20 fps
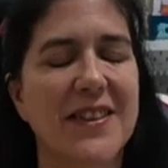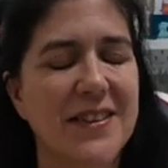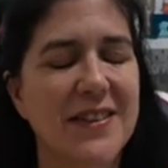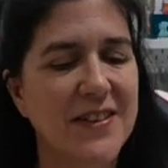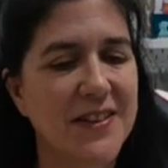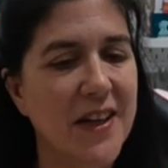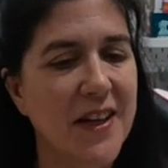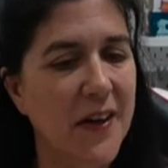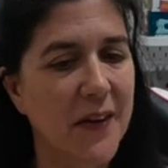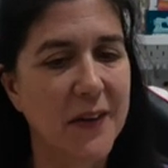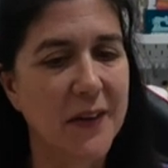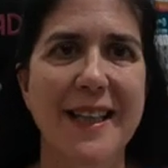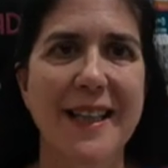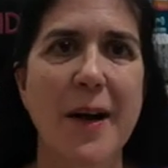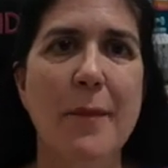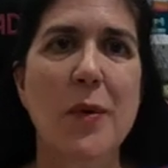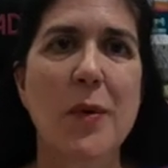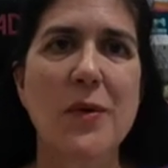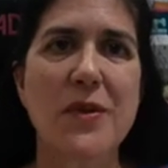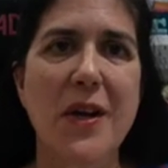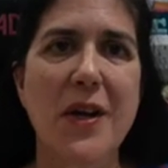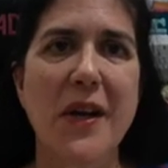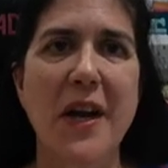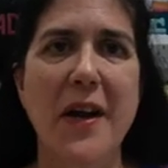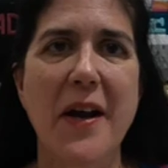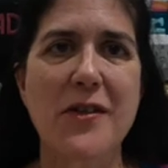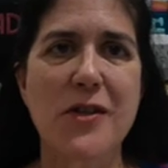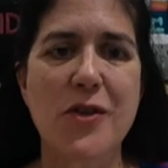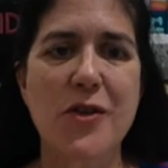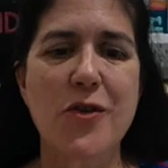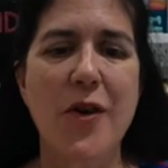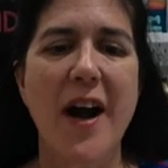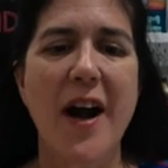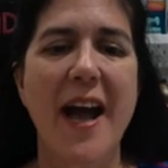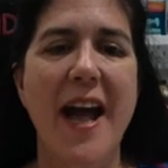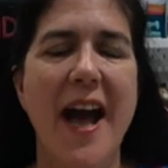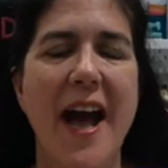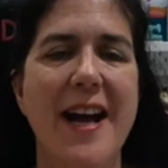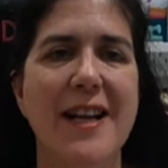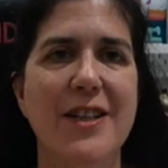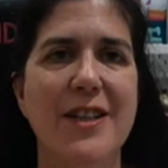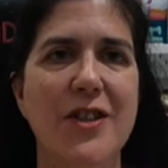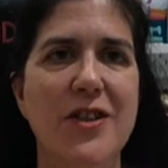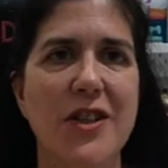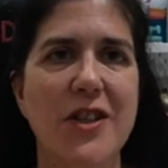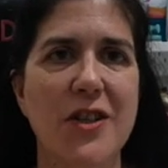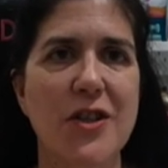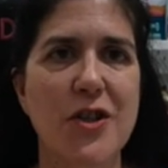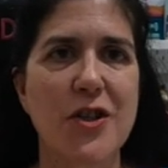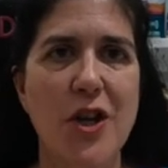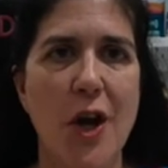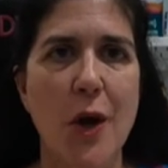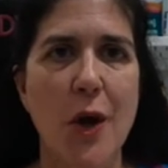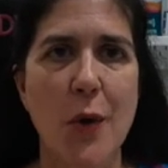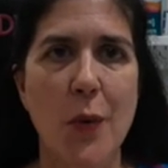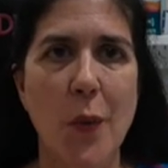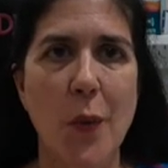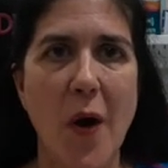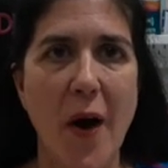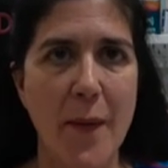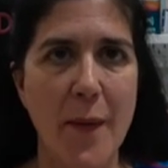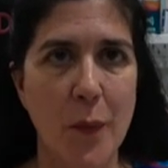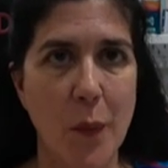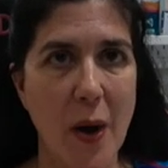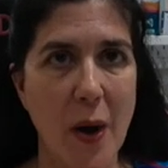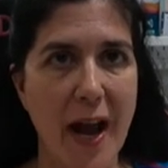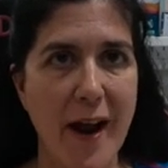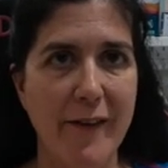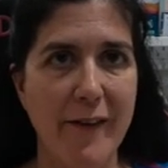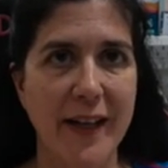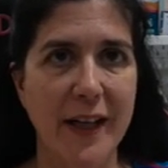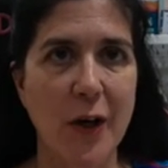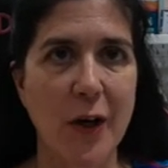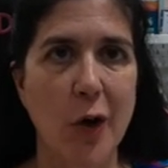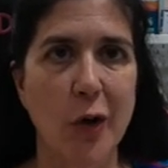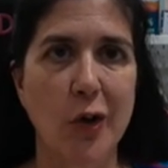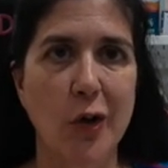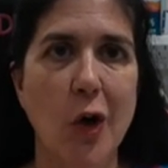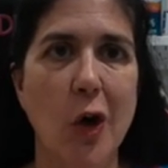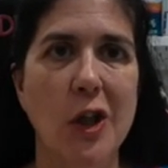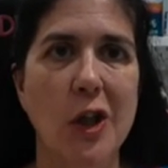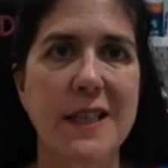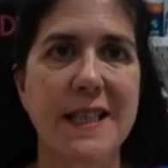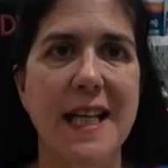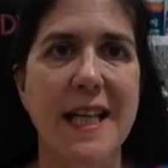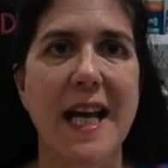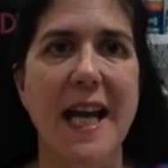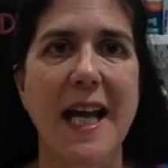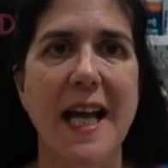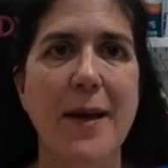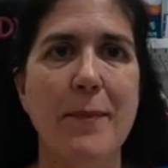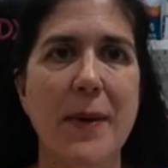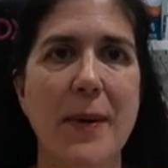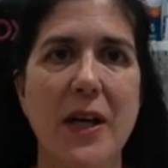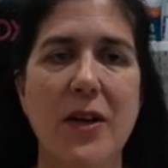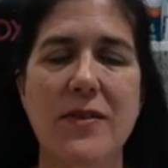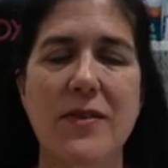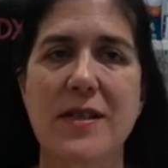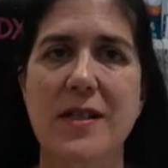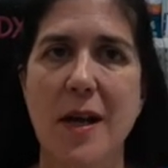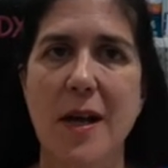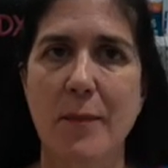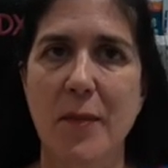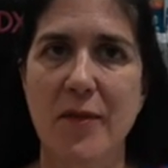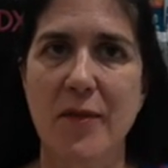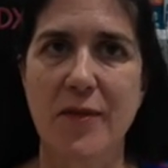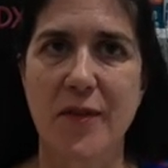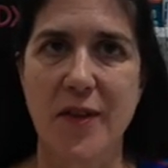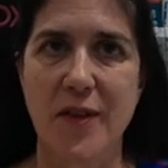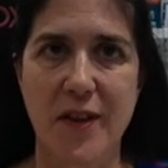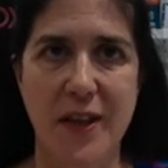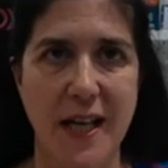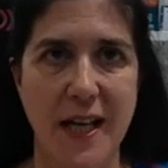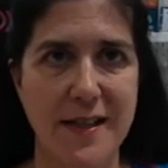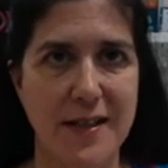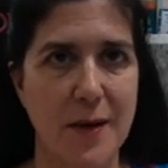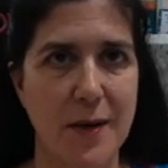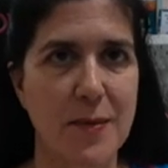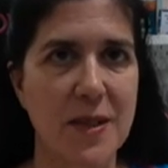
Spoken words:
So I'm also going to try and show what I'm wearing on holiday, because some of the things I'm